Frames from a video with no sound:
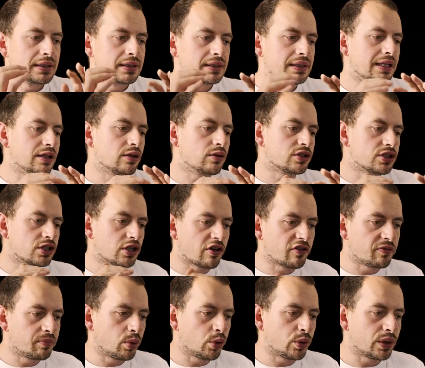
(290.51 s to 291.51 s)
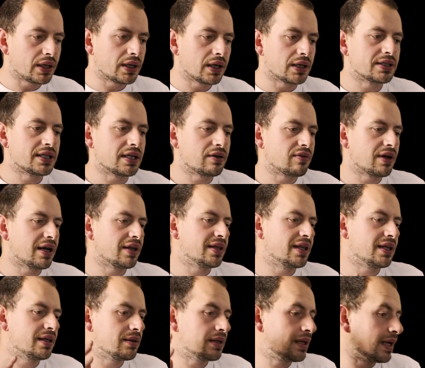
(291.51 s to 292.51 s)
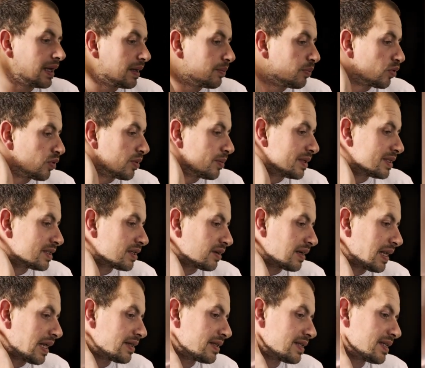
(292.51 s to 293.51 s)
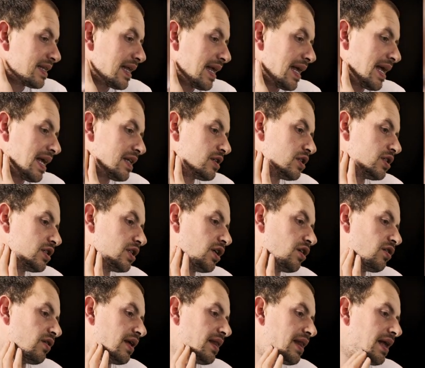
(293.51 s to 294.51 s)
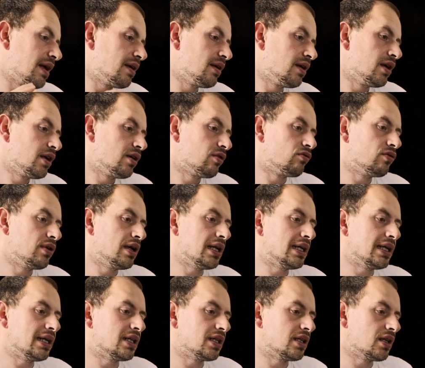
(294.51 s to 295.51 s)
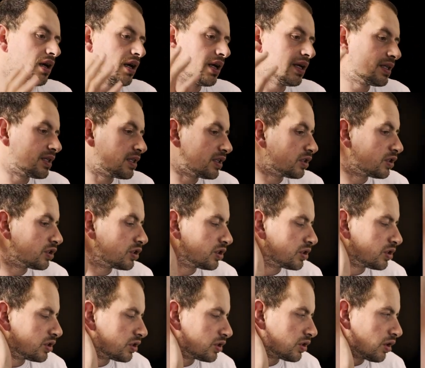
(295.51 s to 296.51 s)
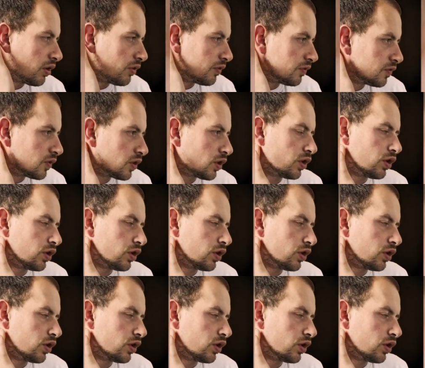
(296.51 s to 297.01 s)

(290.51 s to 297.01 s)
A little soft point cutting around the uh, perimeter lengths there, just to create that really nice, soft,